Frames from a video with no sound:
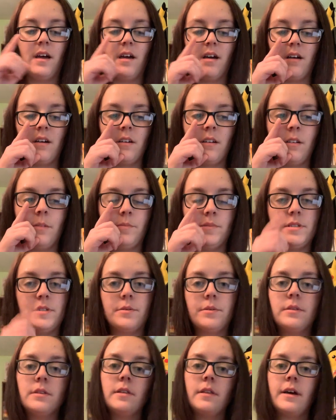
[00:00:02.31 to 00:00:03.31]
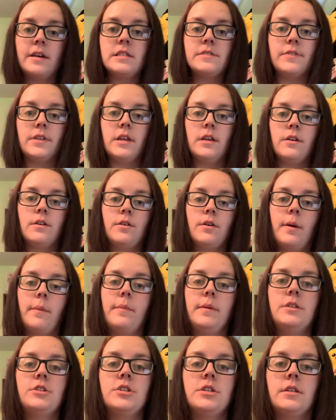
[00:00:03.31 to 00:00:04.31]
So in the last video, I
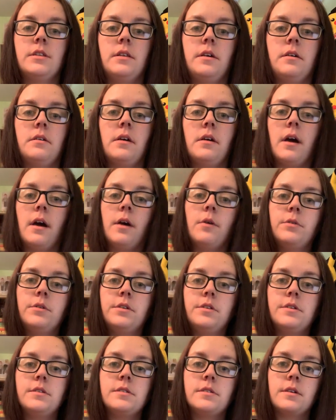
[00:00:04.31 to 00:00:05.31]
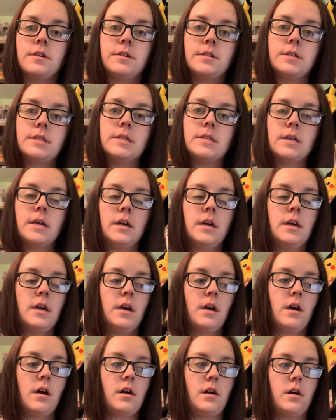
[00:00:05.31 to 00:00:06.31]
mentioned that I would discuss
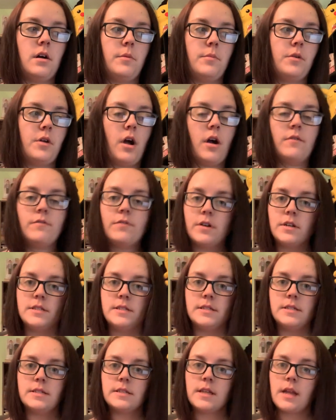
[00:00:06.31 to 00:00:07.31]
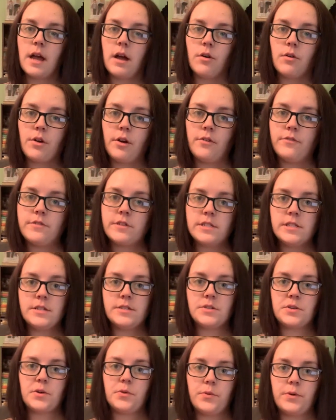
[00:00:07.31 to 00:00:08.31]
conferences and how
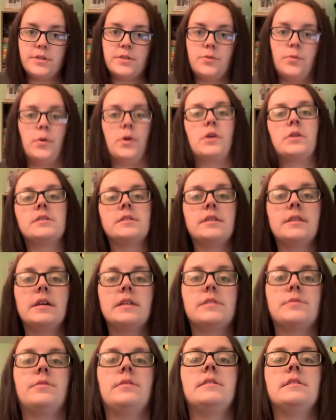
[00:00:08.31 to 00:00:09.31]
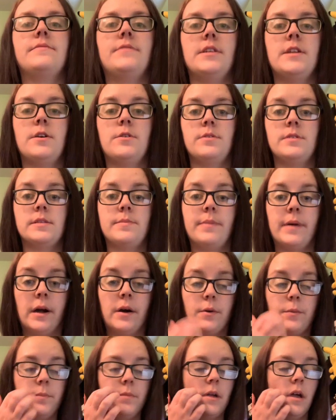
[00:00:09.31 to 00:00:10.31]
conferences are going to work. So that's what this video is
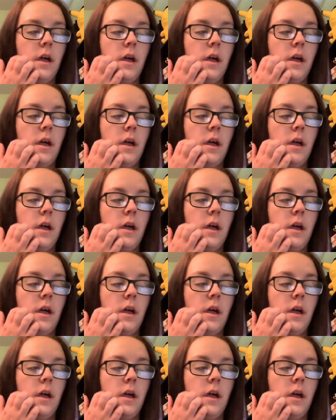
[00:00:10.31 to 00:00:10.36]
about.